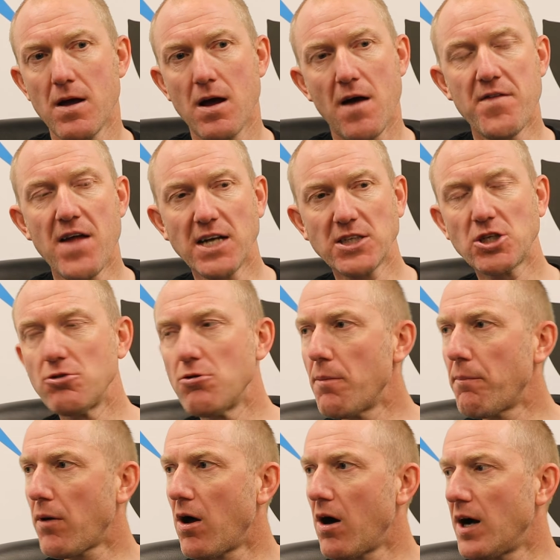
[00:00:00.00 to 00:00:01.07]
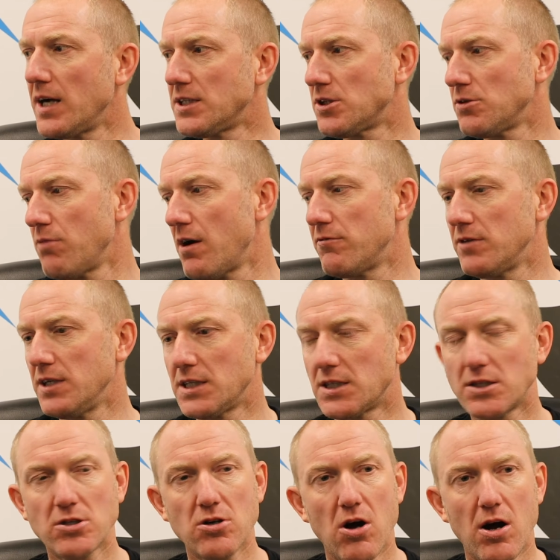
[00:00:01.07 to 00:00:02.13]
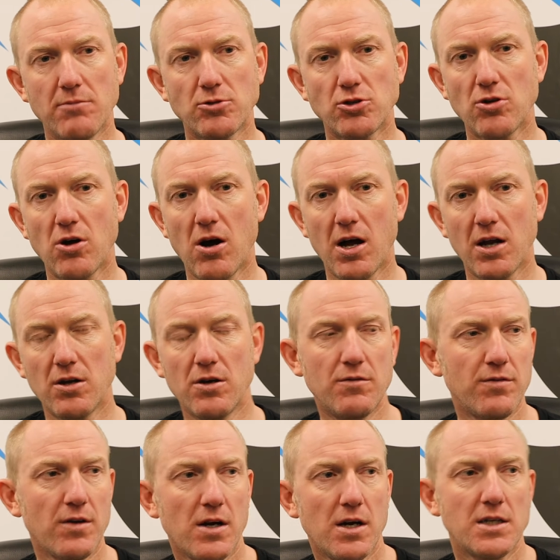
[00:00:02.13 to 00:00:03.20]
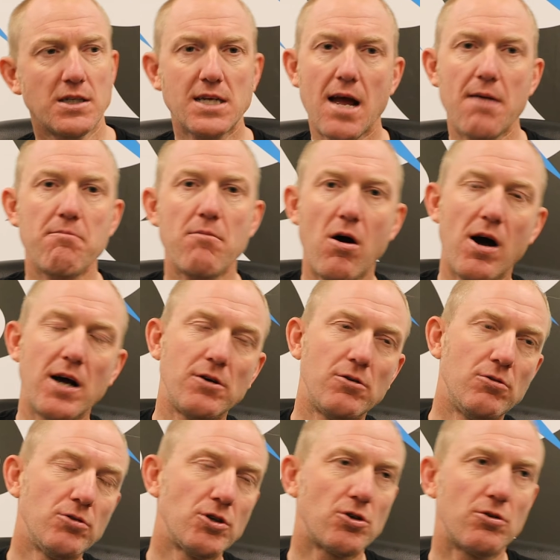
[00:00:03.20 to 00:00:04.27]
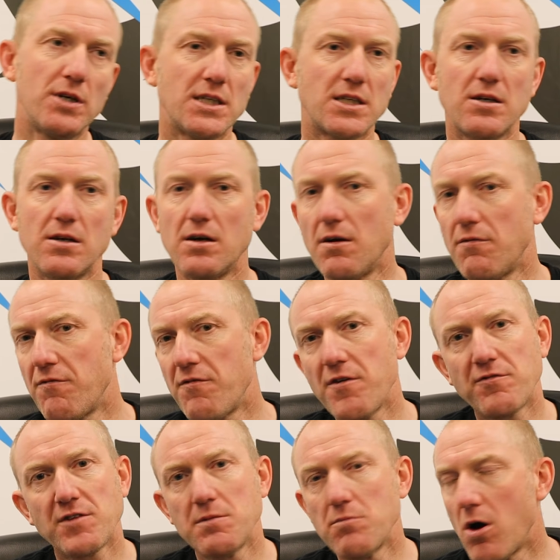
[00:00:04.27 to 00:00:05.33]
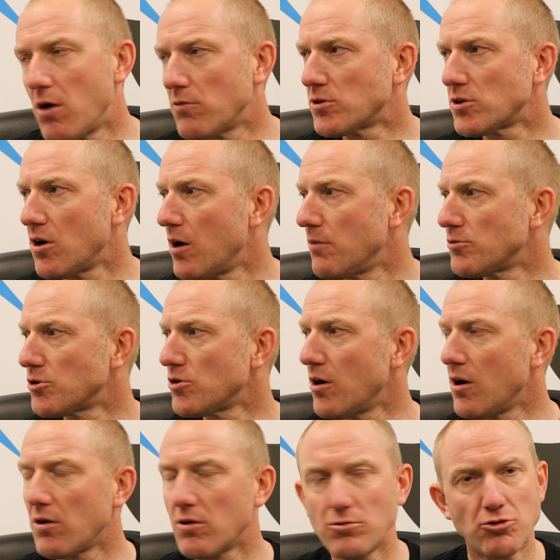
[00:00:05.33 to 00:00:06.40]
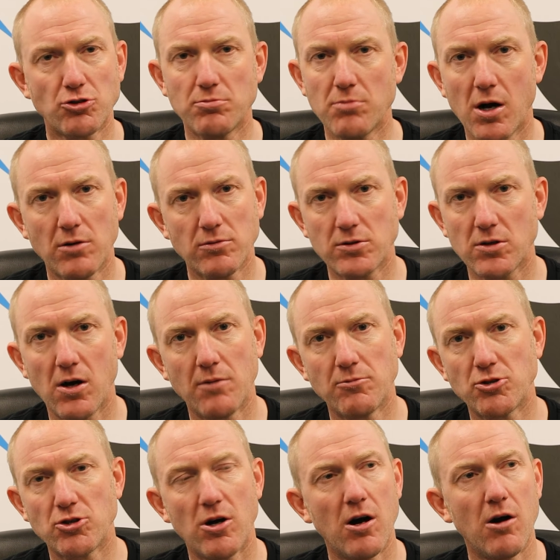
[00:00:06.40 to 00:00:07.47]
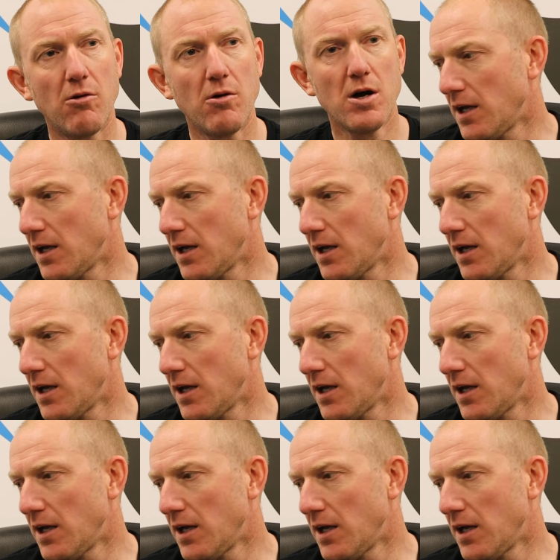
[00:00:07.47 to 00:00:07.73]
And that's going to apply to whether it's a time trial of 10 miles or it's a 50-mile time trial, 100-mile time trial.